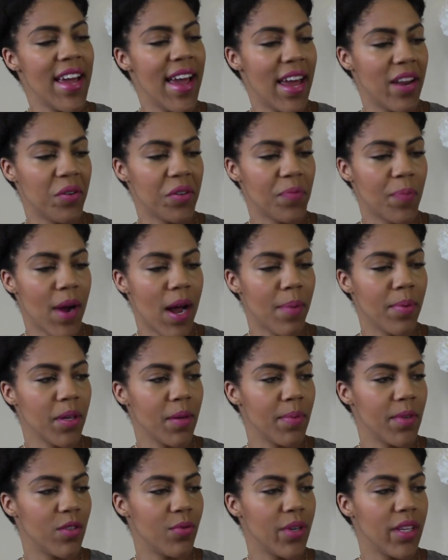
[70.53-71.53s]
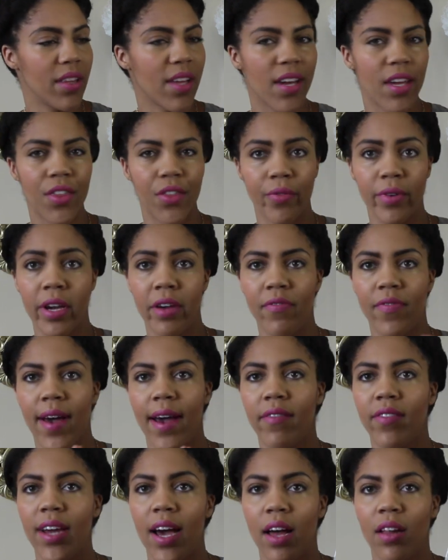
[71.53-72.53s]
and it was probably between like $3 and
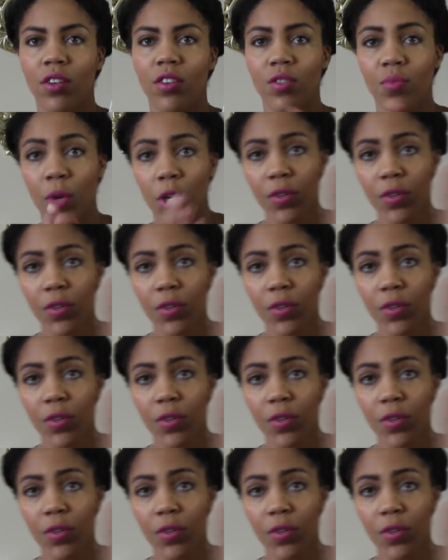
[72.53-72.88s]
$5.